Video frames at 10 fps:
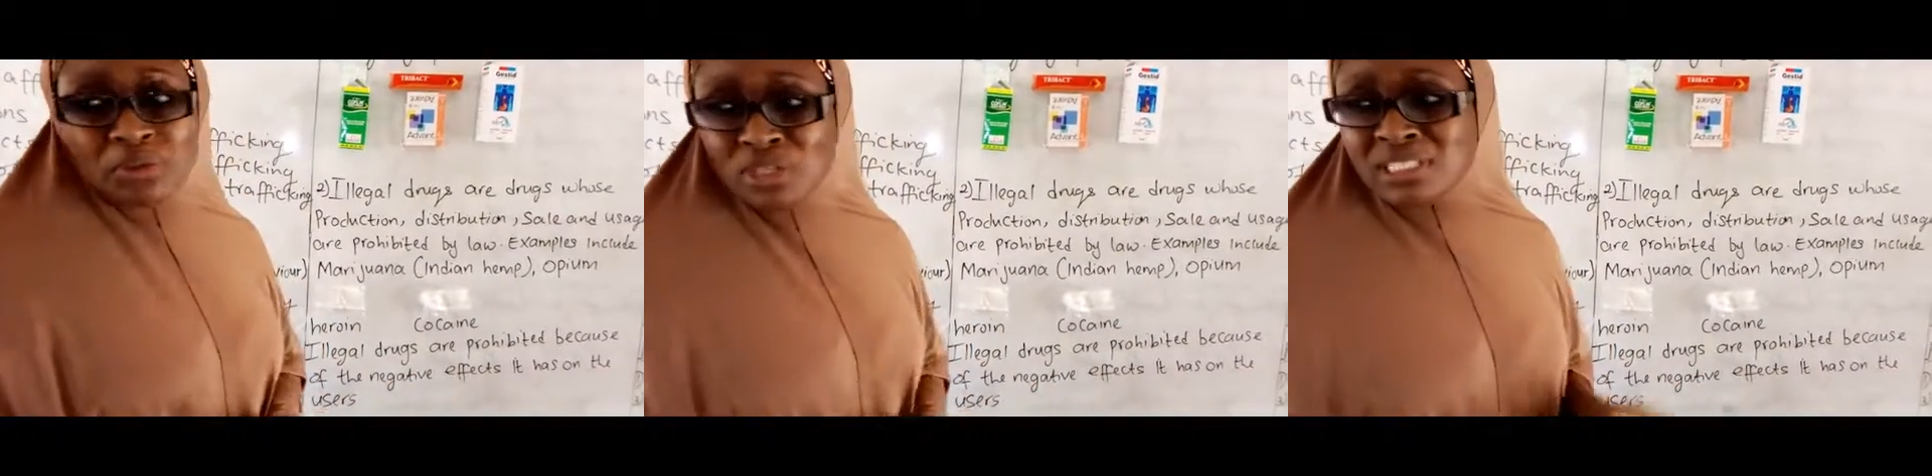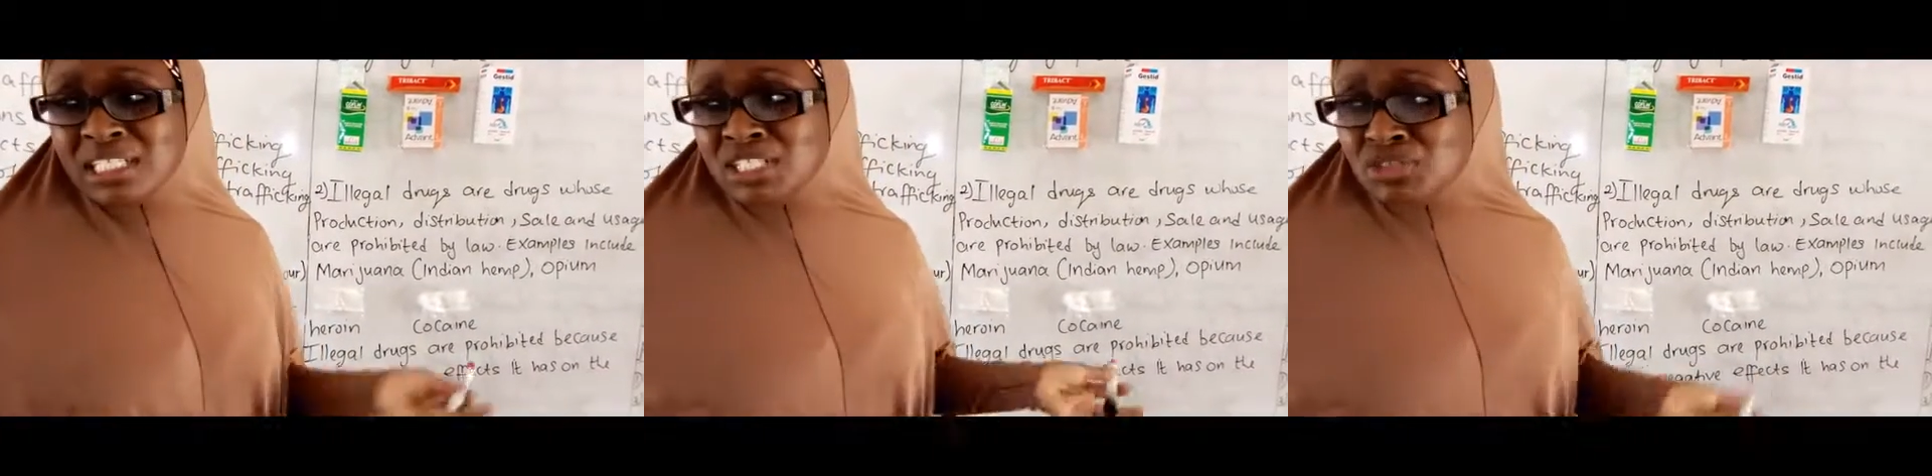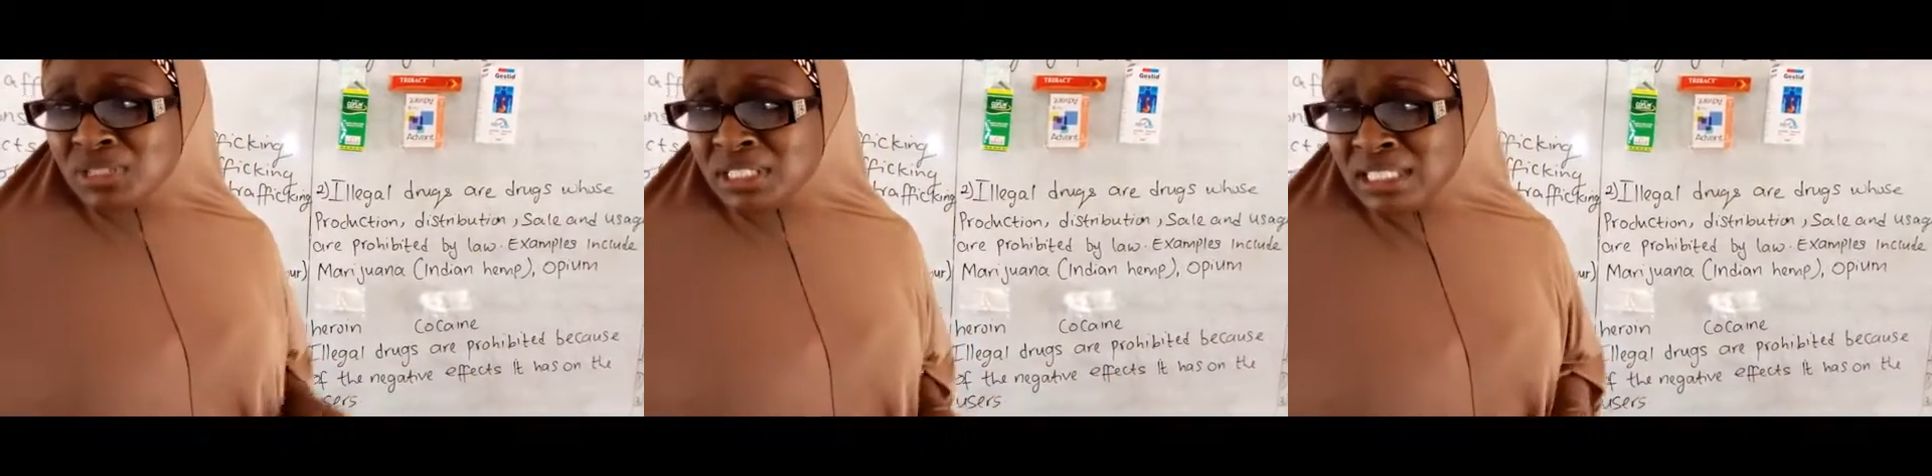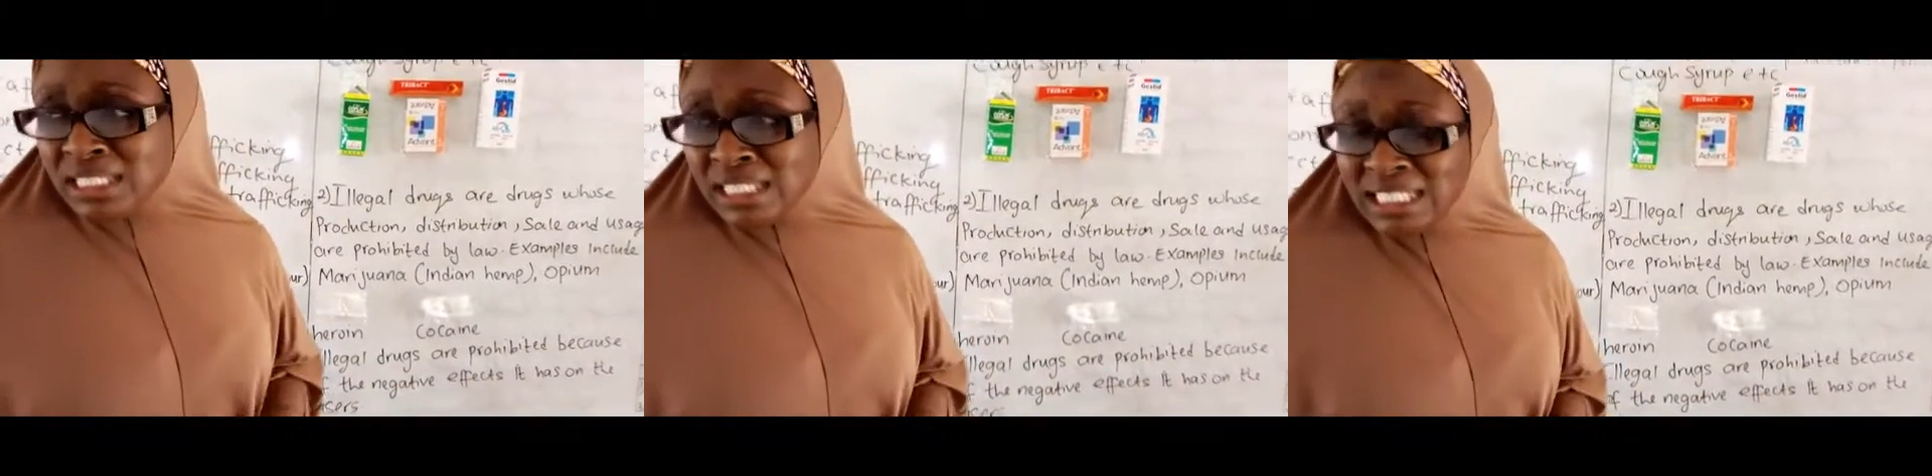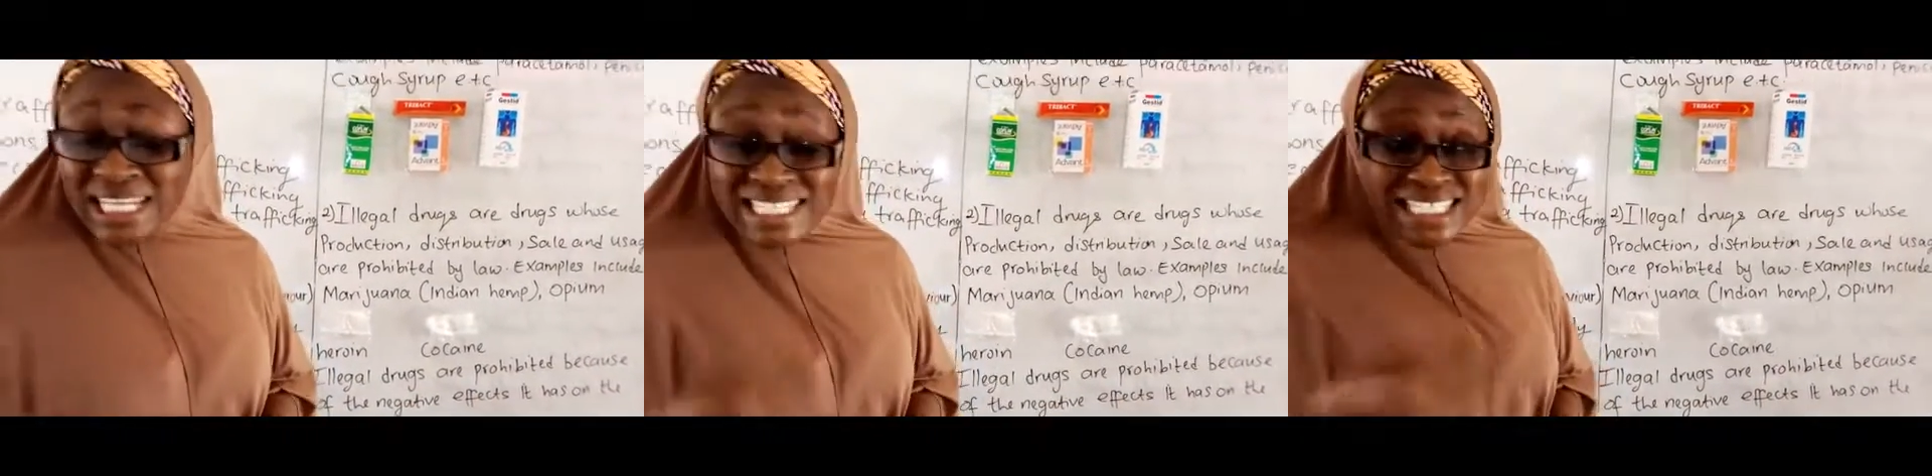What are they doing?
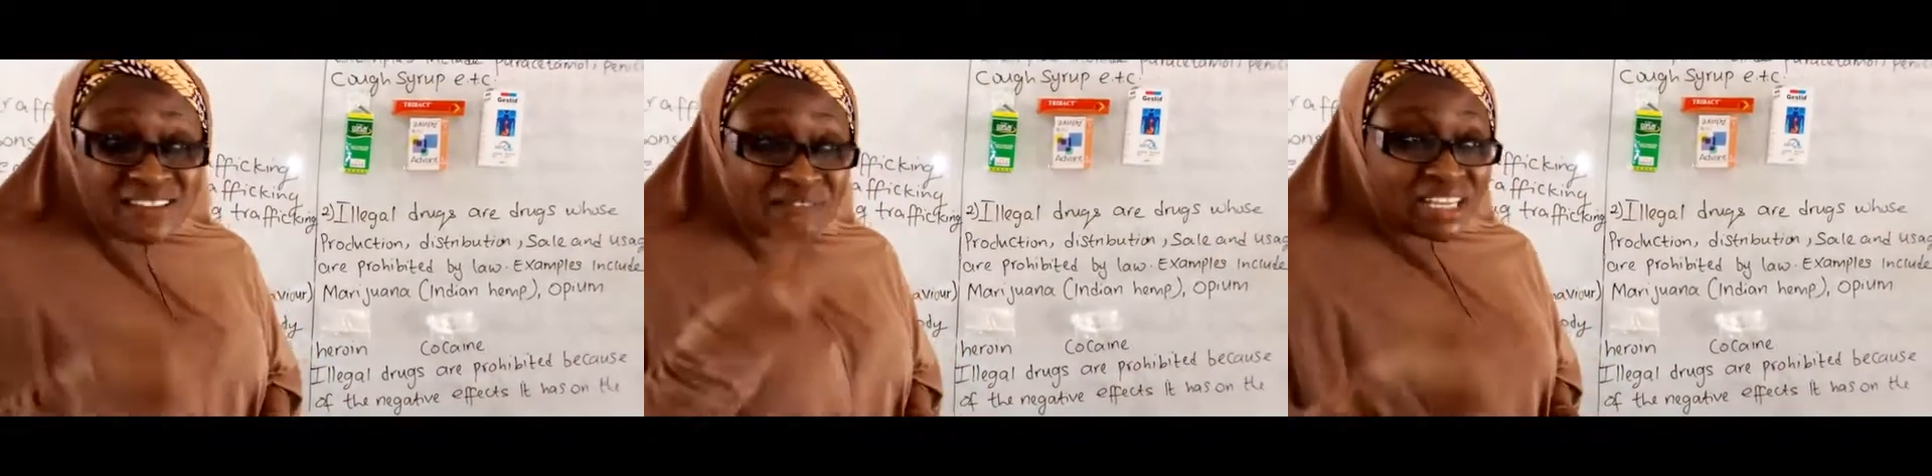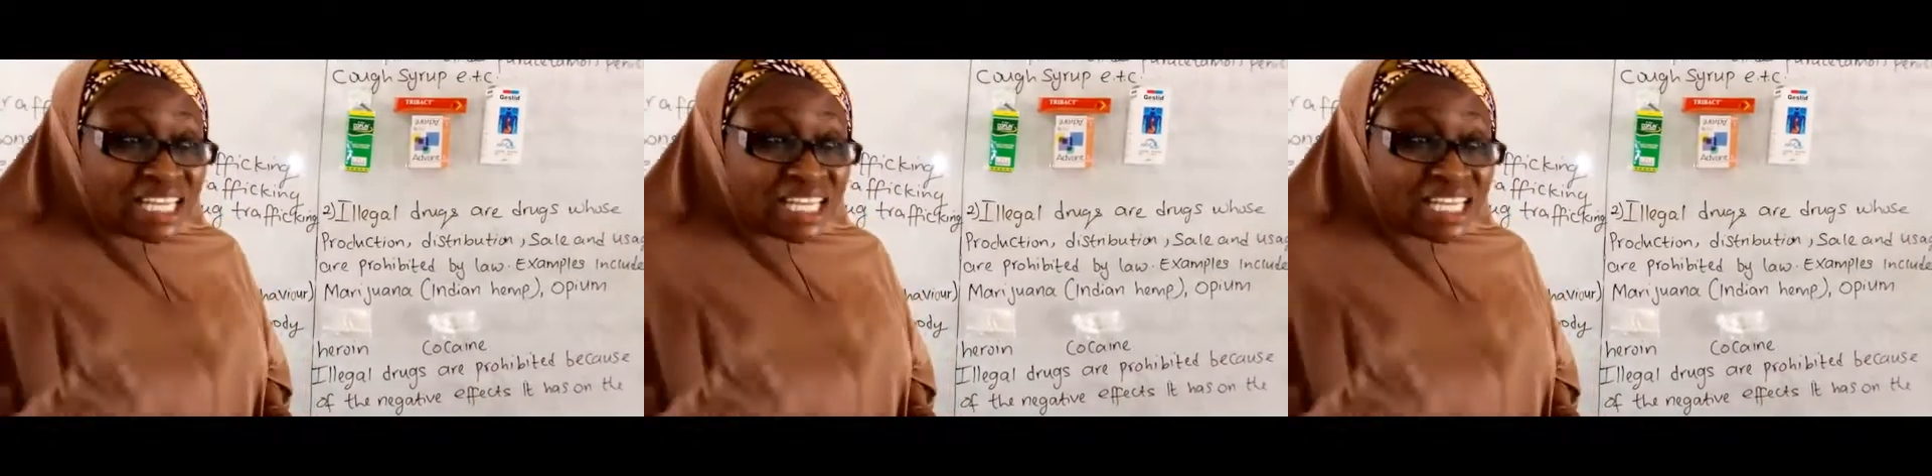They are sniffing